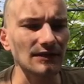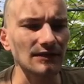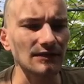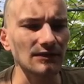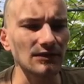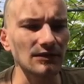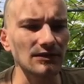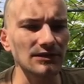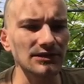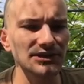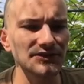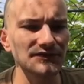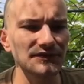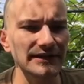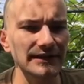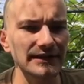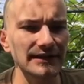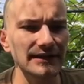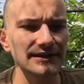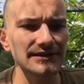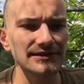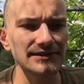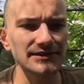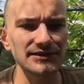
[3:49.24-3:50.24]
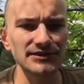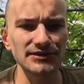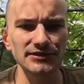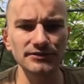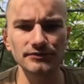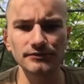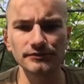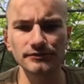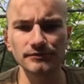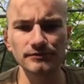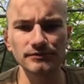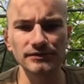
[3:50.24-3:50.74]
a lot of it has to
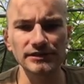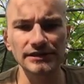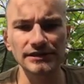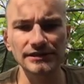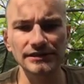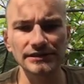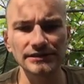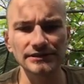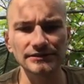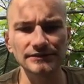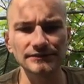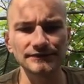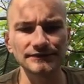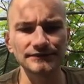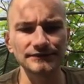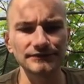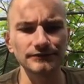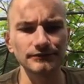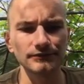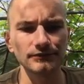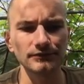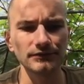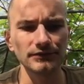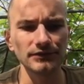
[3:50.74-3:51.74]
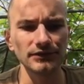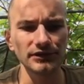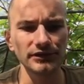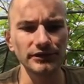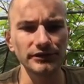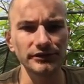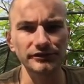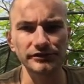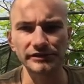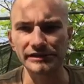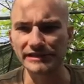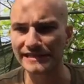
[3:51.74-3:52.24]
do of
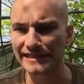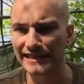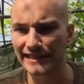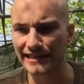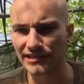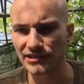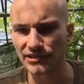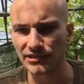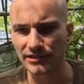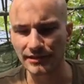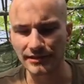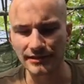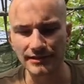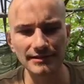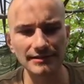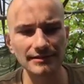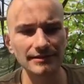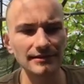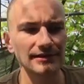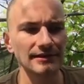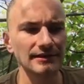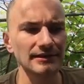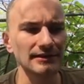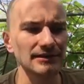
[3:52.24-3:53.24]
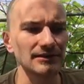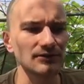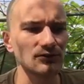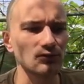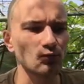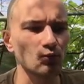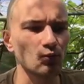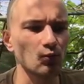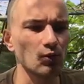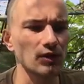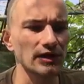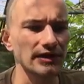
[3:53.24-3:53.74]
your intentions.
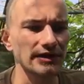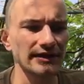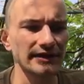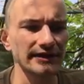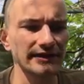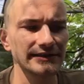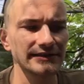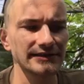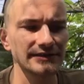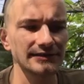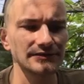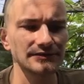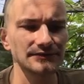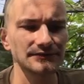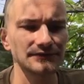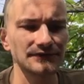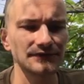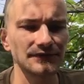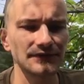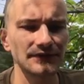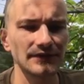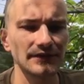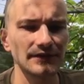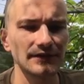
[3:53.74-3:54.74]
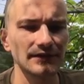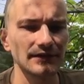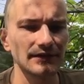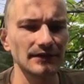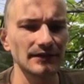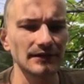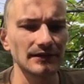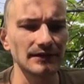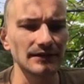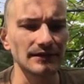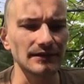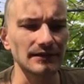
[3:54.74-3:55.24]
What kind of
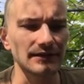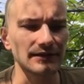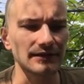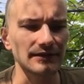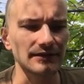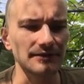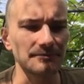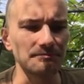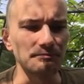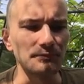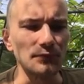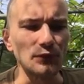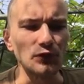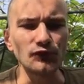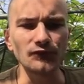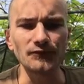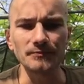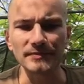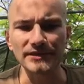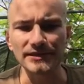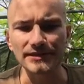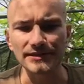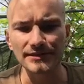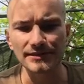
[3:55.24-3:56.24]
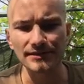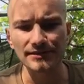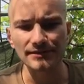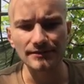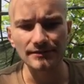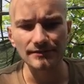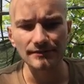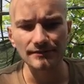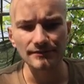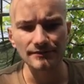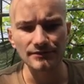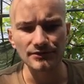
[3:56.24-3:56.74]

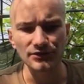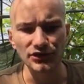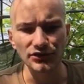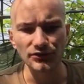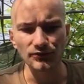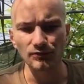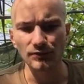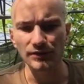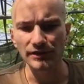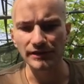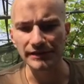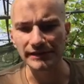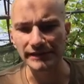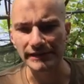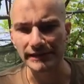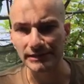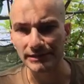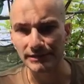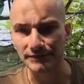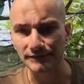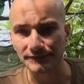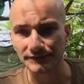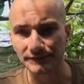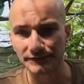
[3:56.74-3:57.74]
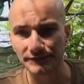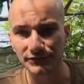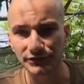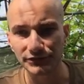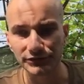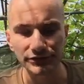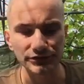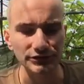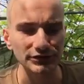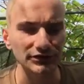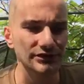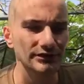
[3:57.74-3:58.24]
movement do you want to give
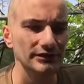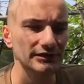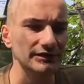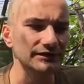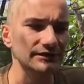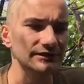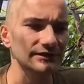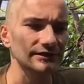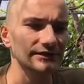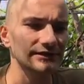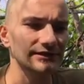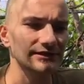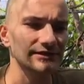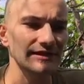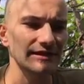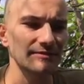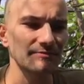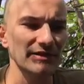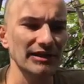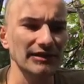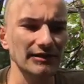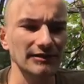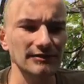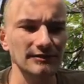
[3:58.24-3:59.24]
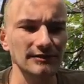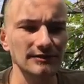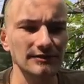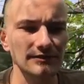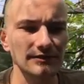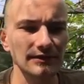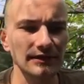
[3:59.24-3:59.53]
to your song? Because the amount,